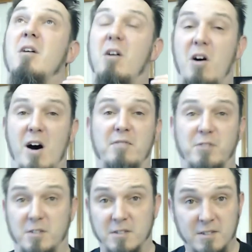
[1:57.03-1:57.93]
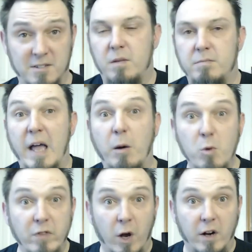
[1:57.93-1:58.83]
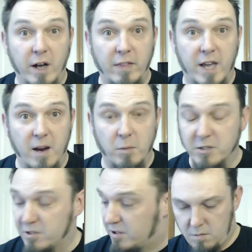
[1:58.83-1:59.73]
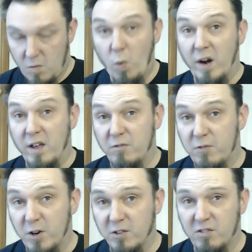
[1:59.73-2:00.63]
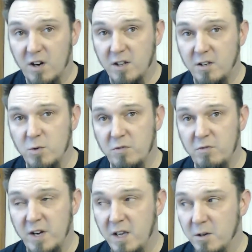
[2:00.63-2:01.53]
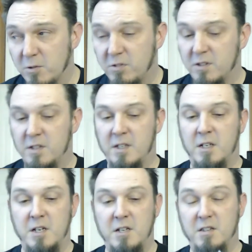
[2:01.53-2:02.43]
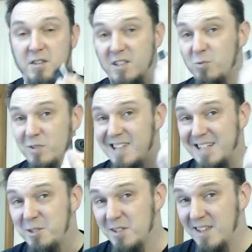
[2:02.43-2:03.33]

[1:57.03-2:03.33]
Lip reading: awful. Now moving on to other cameras. When I first started doing videos, this was actually the